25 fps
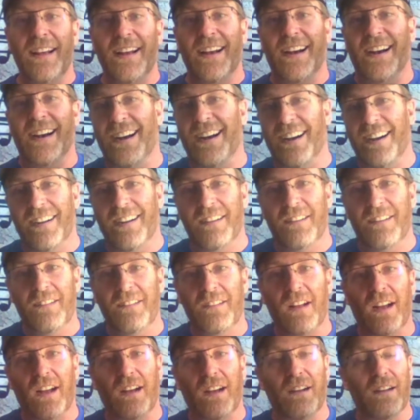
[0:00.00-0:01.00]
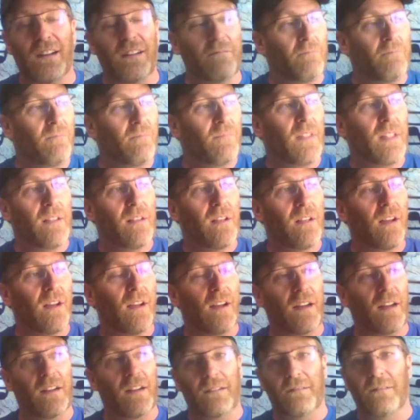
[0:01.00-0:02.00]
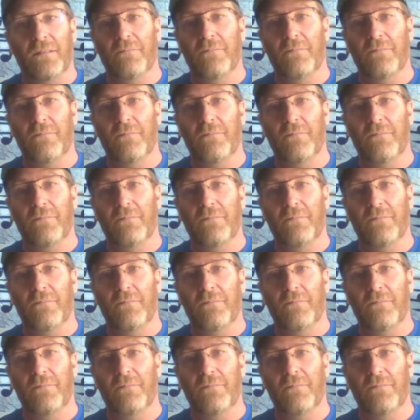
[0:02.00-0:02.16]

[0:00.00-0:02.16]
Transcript: uh, um, uh,